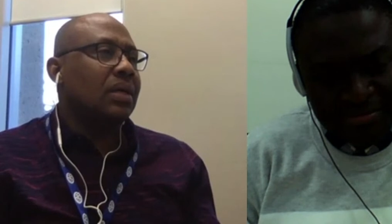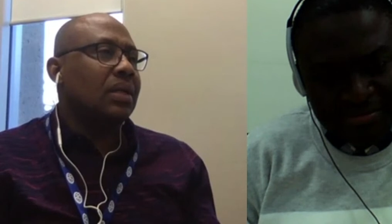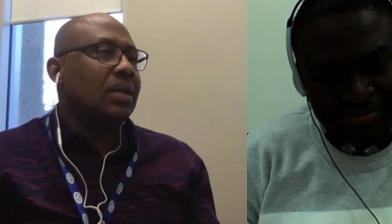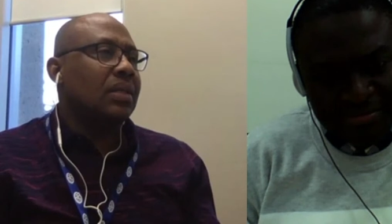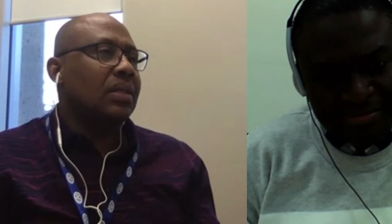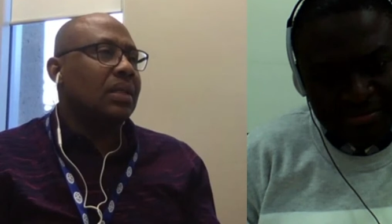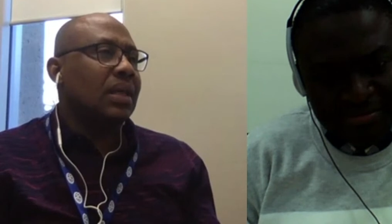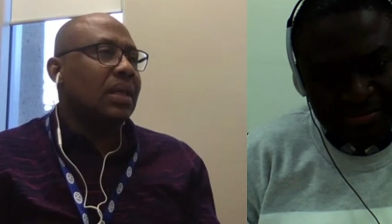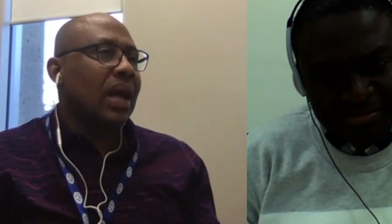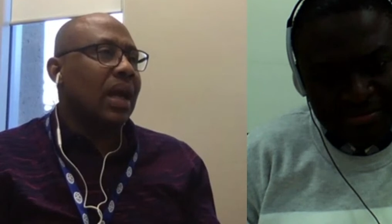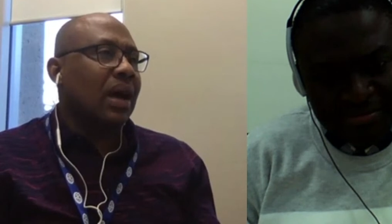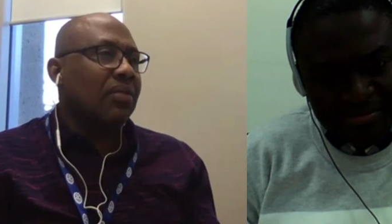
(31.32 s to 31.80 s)

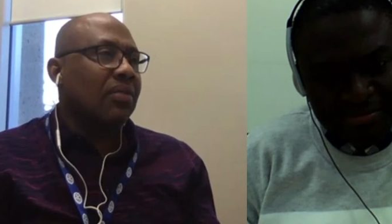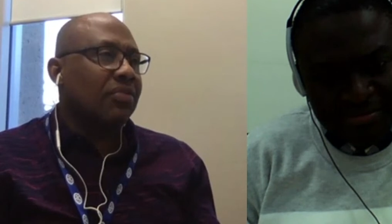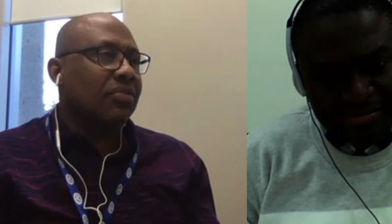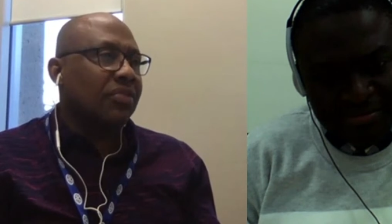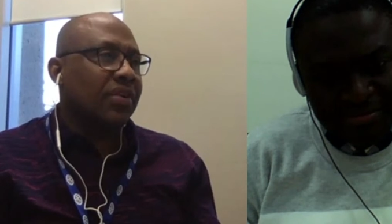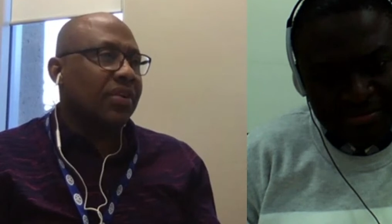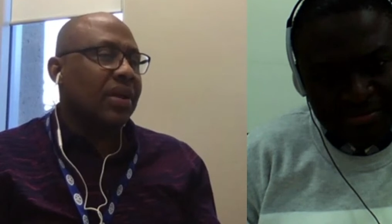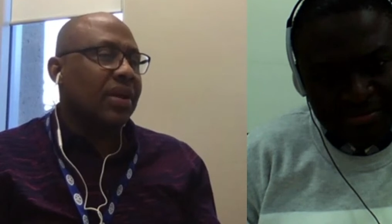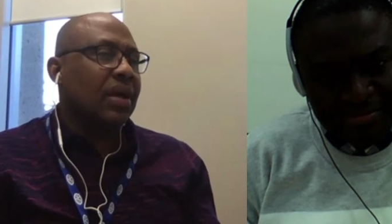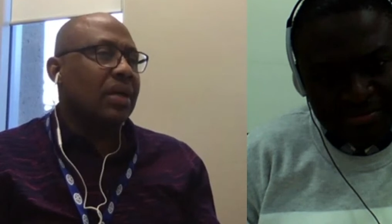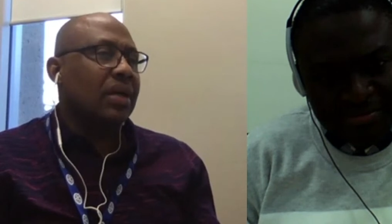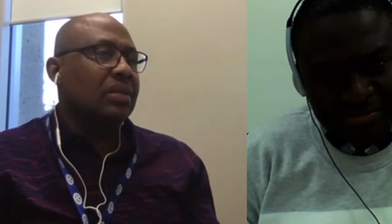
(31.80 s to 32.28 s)
the
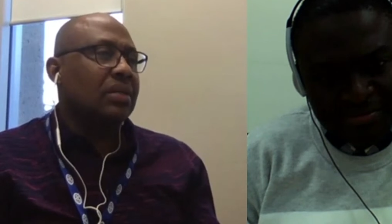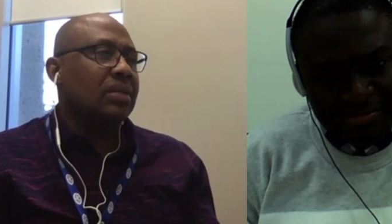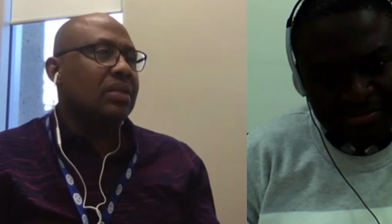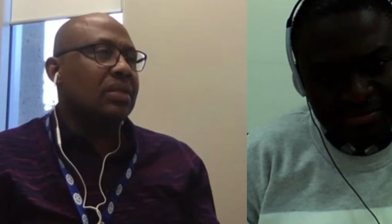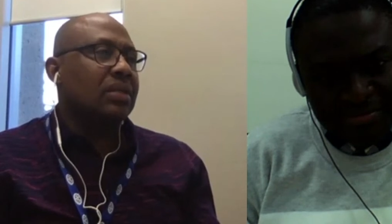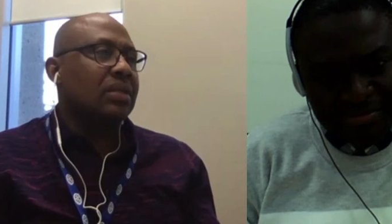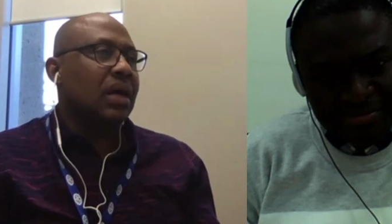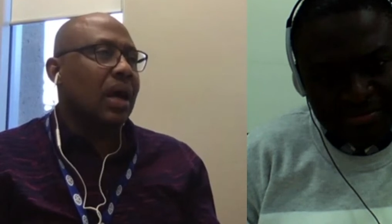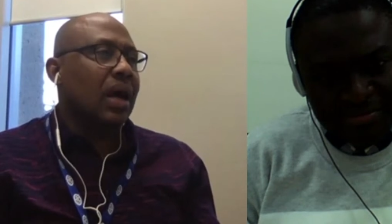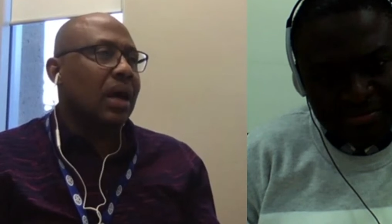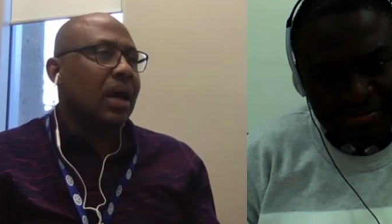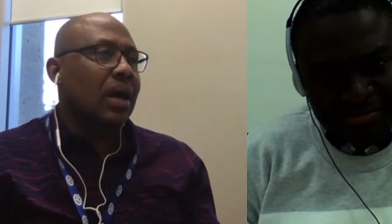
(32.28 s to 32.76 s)
Africans
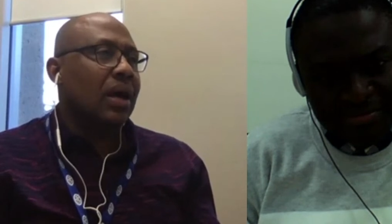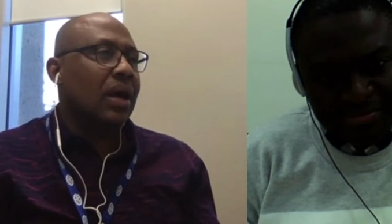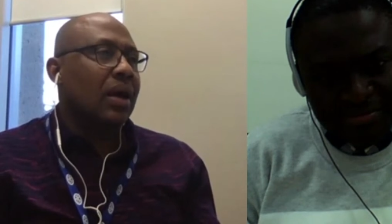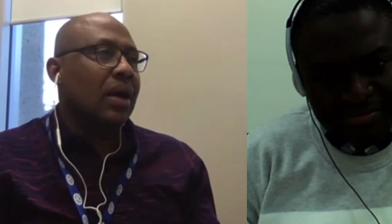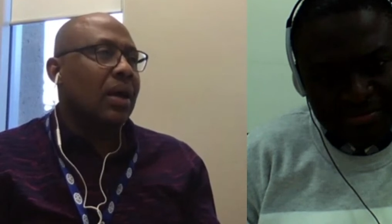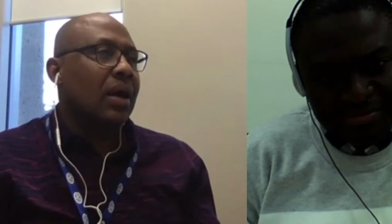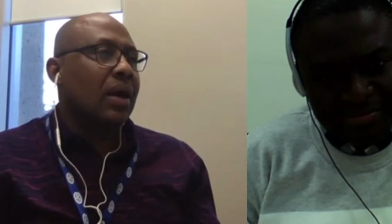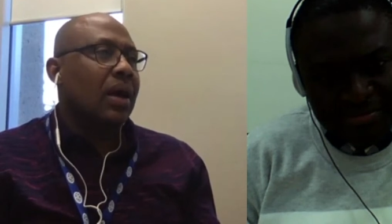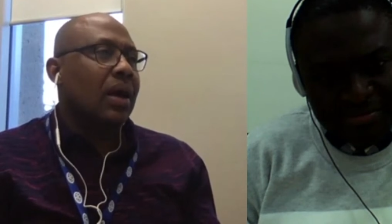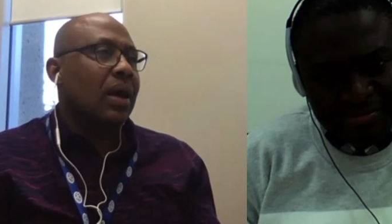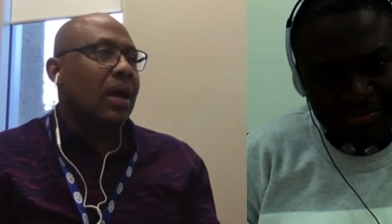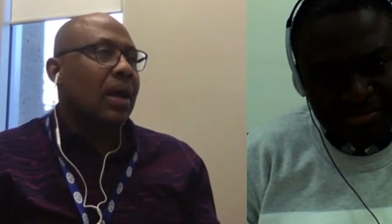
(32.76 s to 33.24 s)

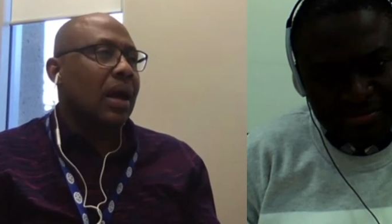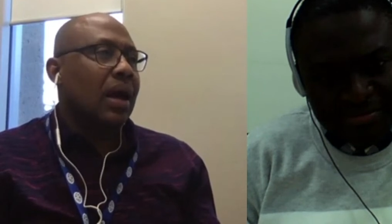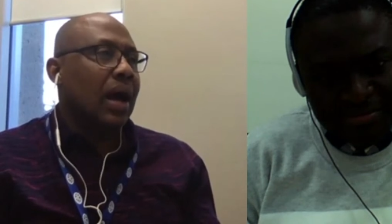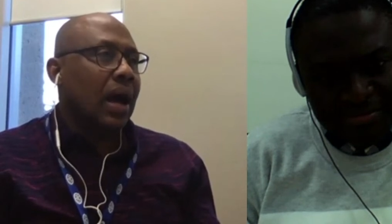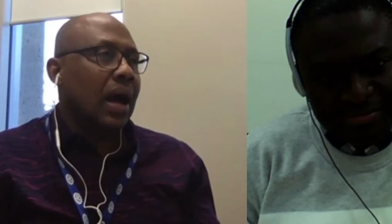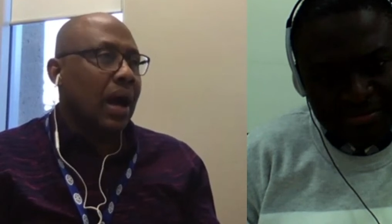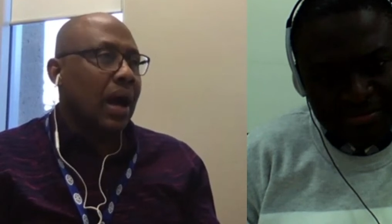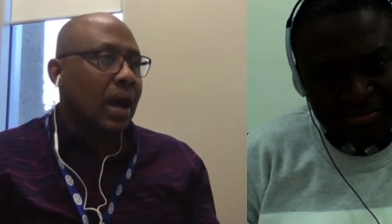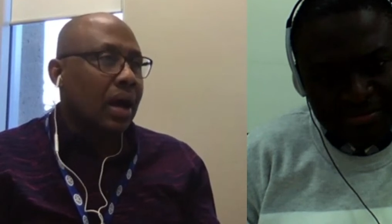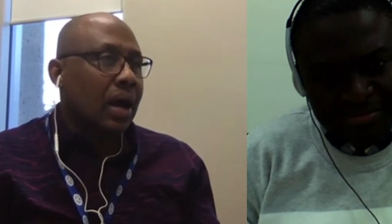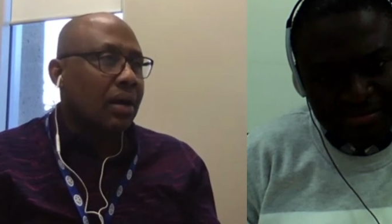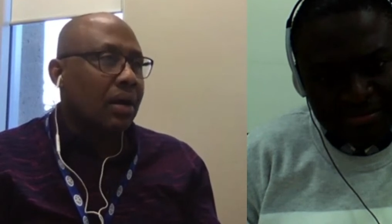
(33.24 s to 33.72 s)

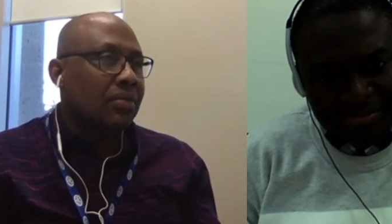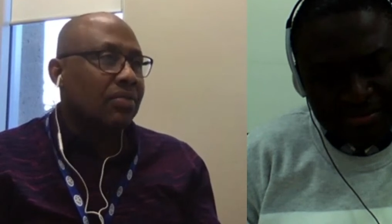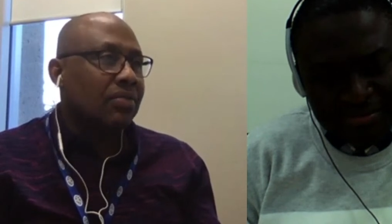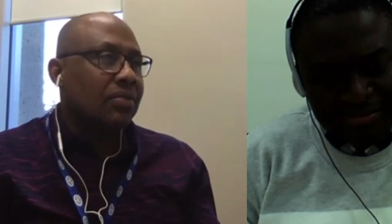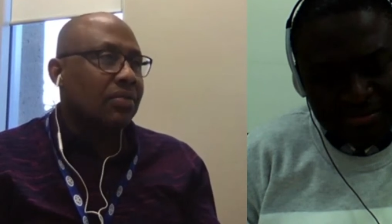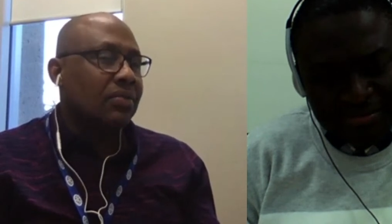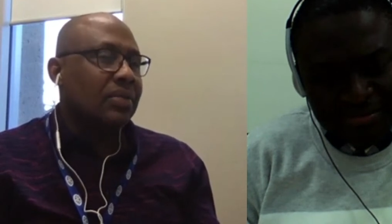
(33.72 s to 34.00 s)
have